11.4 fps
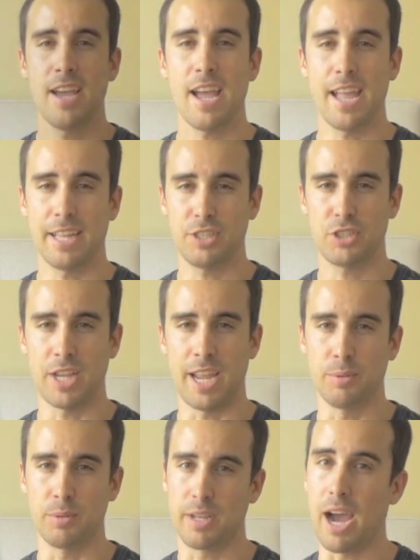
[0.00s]
Hey, it's
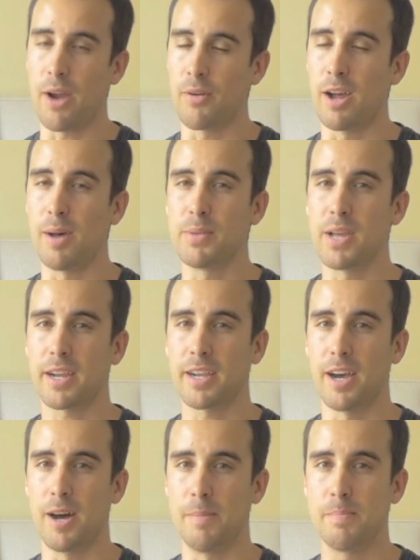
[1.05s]
Shane with
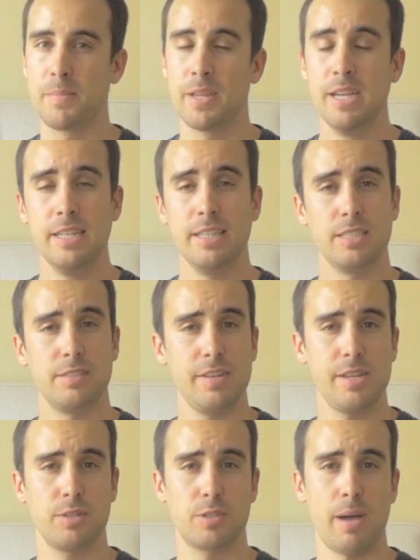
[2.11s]
GotROM.com. This
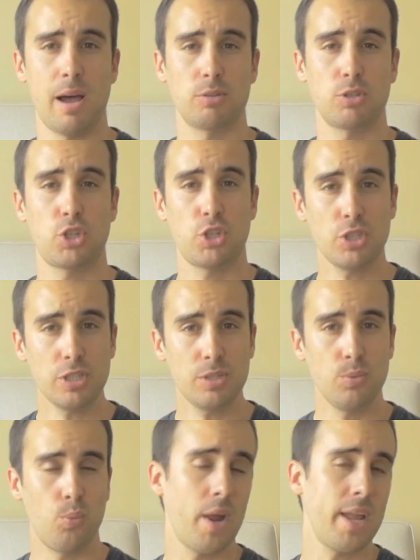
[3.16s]
video is about
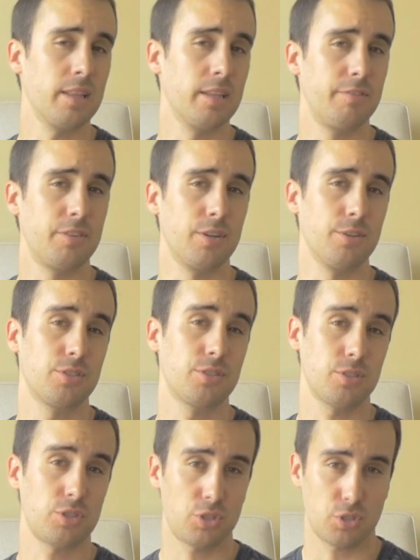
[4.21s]
should
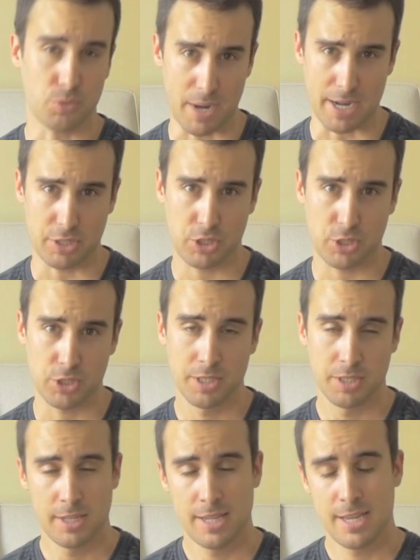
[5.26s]
weightlifters stretch?
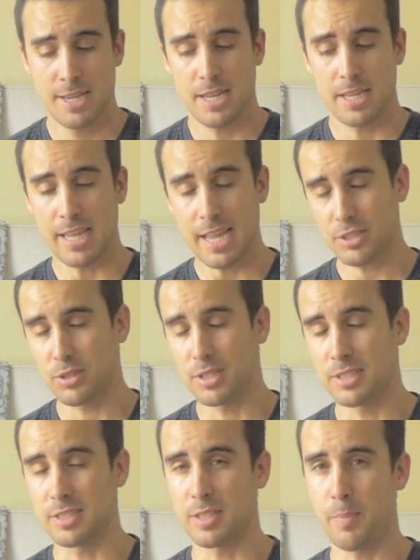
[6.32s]
And the answer
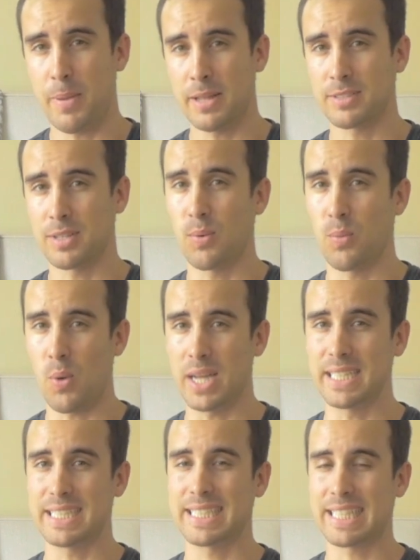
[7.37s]
is it depends on
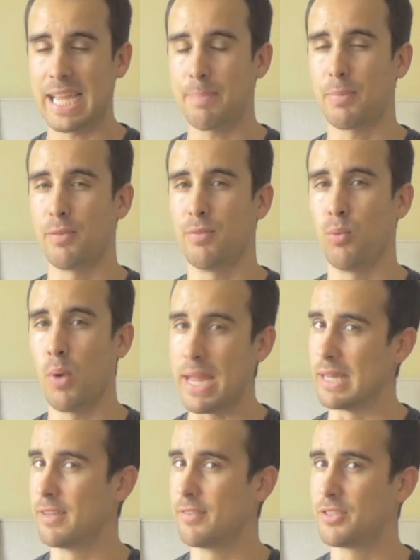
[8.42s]
what type of
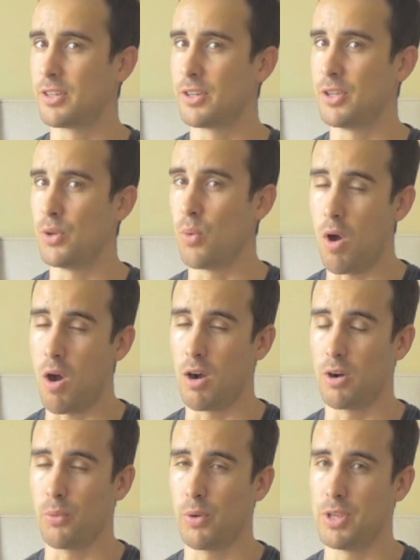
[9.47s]
weightlifter you
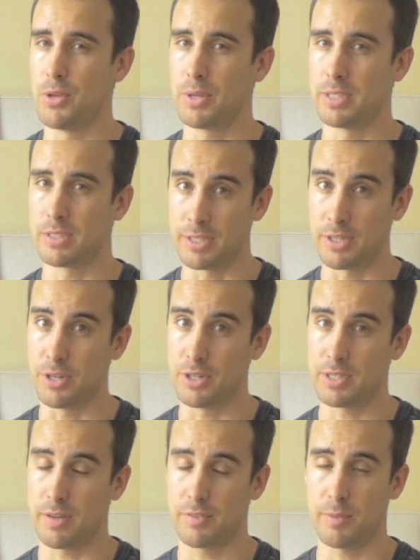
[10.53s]
are, what you consider
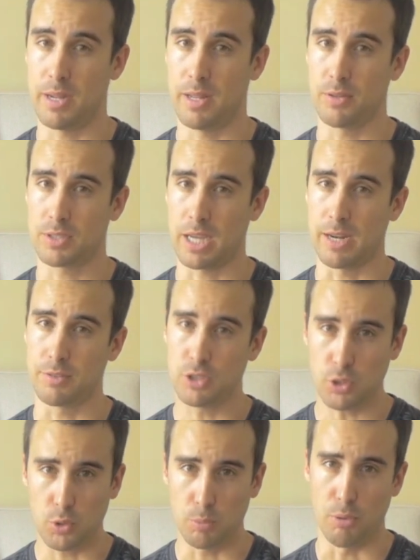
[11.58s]
yourself to be. There's kind of
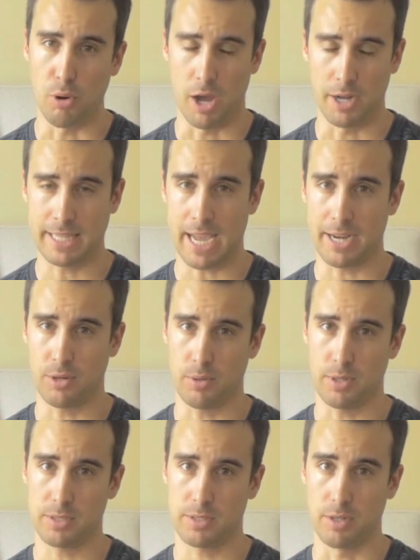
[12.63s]
two broad
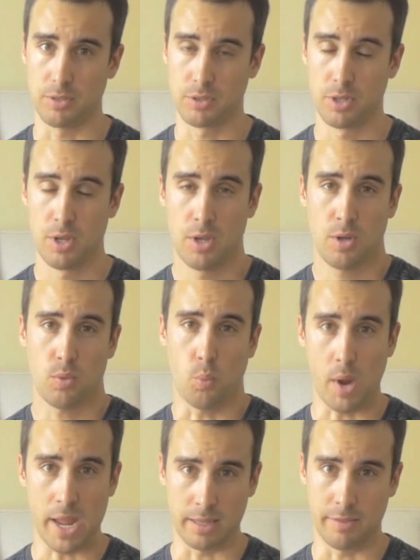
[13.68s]
categories. There's
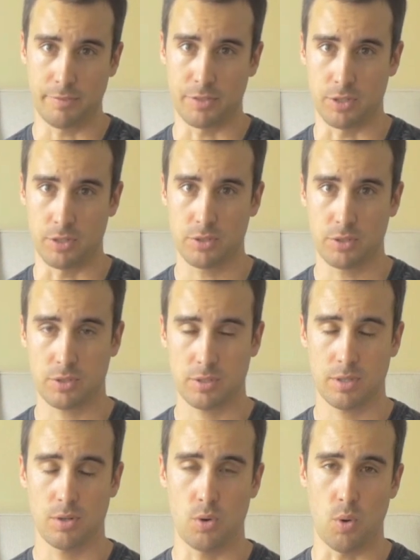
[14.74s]
weightlifters
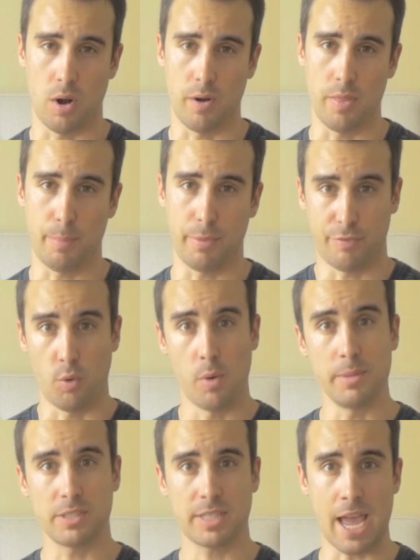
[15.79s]
who are in the
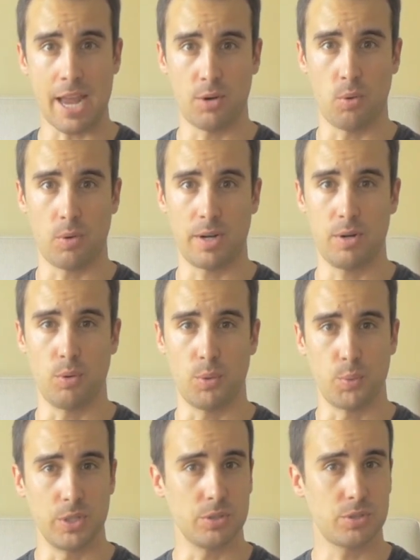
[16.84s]
performance category, who are
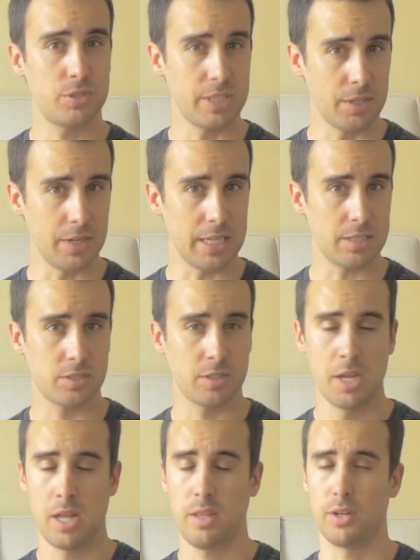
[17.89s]
real serious.